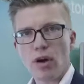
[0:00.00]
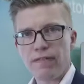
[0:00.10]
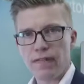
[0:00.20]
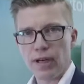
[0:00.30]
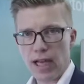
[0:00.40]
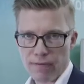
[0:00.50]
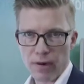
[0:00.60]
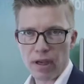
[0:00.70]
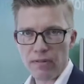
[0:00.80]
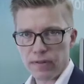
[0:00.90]
of a
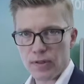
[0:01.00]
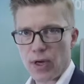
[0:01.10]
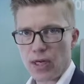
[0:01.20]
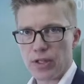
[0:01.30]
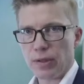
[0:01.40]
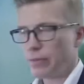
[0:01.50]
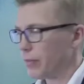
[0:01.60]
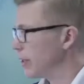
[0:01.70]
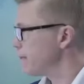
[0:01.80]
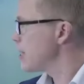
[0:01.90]
network infrastructure,
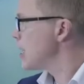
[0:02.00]
right?